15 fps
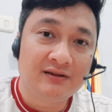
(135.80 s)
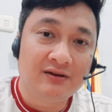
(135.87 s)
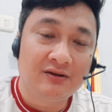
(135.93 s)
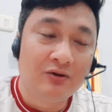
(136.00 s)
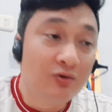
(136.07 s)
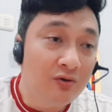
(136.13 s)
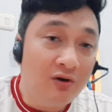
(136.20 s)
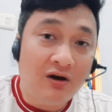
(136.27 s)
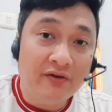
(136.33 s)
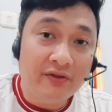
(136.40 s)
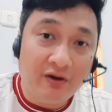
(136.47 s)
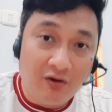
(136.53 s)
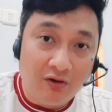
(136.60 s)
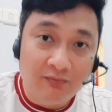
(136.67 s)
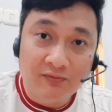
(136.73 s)
Who are the
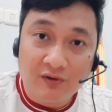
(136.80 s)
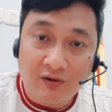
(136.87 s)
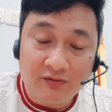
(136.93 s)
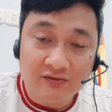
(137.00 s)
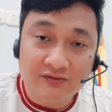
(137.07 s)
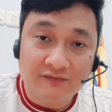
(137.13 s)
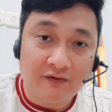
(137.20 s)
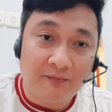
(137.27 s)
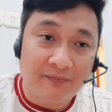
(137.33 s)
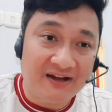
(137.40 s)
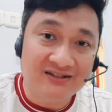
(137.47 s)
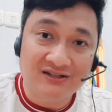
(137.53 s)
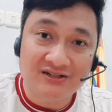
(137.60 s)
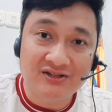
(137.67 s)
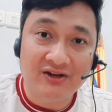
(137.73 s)
homegrowns from
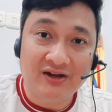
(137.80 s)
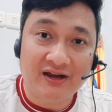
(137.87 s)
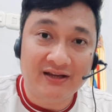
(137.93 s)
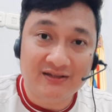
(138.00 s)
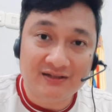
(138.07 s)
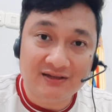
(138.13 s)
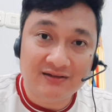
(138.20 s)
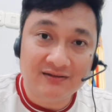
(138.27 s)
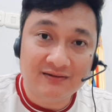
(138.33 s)
Manchester United?